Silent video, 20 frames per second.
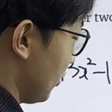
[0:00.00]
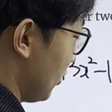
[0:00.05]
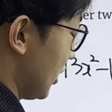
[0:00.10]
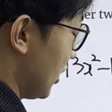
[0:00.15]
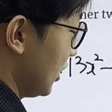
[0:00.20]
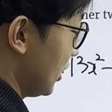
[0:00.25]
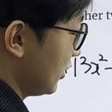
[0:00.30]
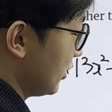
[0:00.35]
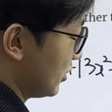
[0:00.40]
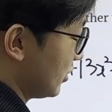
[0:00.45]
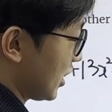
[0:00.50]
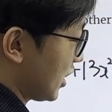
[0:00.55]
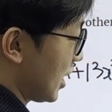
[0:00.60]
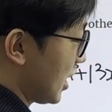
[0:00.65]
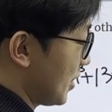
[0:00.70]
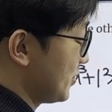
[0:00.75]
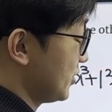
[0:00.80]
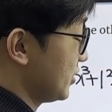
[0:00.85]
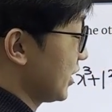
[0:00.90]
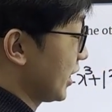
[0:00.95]
3
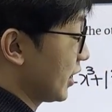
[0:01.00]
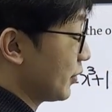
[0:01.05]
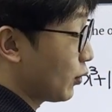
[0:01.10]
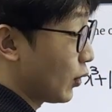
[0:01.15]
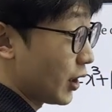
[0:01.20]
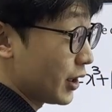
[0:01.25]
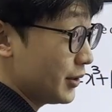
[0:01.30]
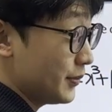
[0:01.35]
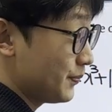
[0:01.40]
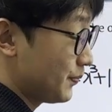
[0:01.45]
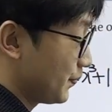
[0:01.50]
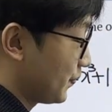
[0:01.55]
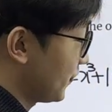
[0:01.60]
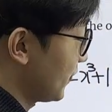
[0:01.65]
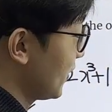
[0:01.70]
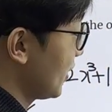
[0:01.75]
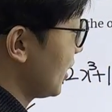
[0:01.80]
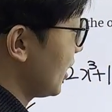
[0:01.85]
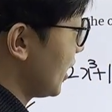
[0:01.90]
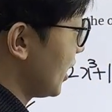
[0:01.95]
times -1,
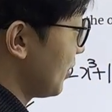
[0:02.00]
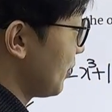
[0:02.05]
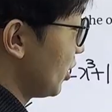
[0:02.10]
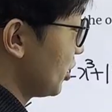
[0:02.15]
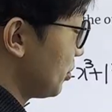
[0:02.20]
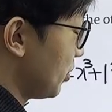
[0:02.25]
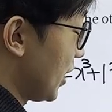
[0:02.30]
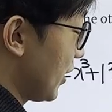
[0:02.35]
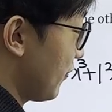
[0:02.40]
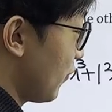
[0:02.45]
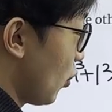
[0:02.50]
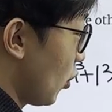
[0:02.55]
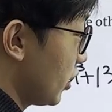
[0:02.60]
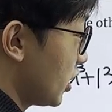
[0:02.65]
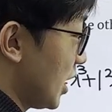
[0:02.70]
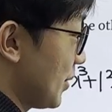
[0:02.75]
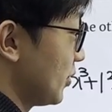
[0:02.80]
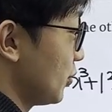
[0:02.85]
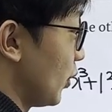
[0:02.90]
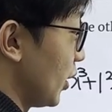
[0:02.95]
and then multiply 4
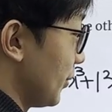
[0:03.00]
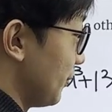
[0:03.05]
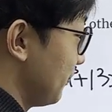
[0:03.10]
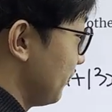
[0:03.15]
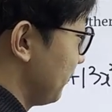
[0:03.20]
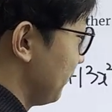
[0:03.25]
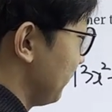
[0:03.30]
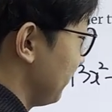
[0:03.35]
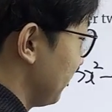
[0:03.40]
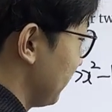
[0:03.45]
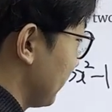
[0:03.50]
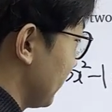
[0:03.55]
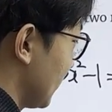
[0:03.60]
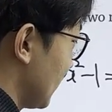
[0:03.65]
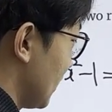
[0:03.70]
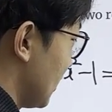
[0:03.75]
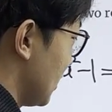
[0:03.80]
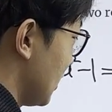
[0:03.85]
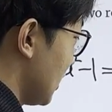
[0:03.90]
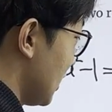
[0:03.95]
times 1,
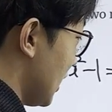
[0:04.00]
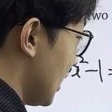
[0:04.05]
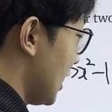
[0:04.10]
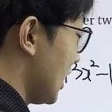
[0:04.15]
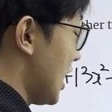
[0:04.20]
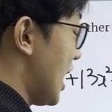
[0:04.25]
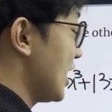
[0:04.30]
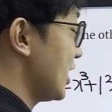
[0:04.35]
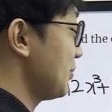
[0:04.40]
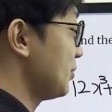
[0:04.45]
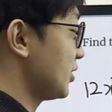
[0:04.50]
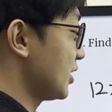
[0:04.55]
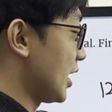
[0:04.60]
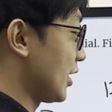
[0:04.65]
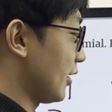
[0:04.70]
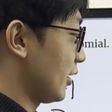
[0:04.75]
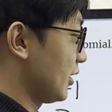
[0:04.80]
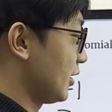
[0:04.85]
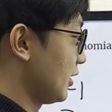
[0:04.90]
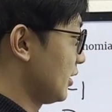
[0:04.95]
and then add them together
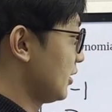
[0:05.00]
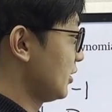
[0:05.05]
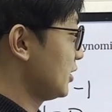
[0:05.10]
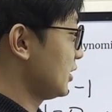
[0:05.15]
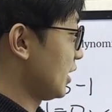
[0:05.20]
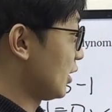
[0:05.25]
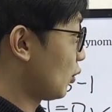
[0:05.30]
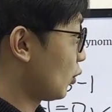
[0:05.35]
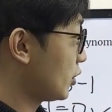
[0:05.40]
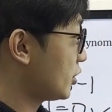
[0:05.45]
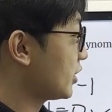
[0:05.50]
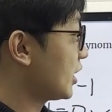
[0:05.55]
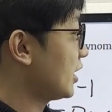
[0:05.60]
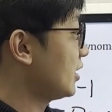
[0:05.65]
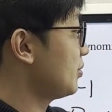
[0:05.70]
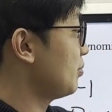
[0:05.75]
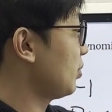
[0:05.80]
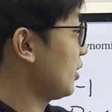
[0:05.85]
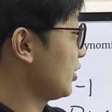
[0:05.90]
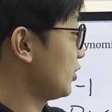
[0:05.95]
in order to
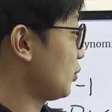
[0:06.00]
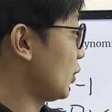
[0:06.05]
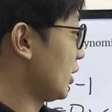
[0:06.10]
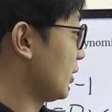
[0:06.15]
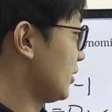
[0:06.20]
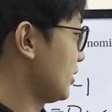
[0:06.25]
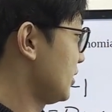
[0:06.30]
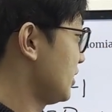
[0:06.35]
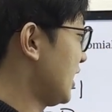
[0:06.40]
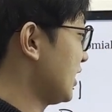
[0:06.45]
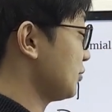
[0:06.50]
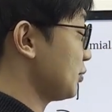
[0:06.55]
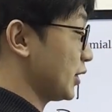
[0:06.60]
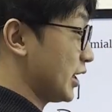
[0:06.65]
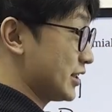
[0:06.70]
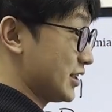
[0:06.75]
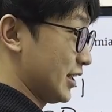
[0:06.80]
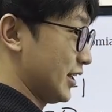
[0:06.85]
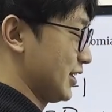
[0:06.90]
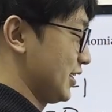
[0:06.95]
get plus 1. That's what I
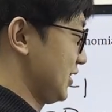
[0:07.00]
did.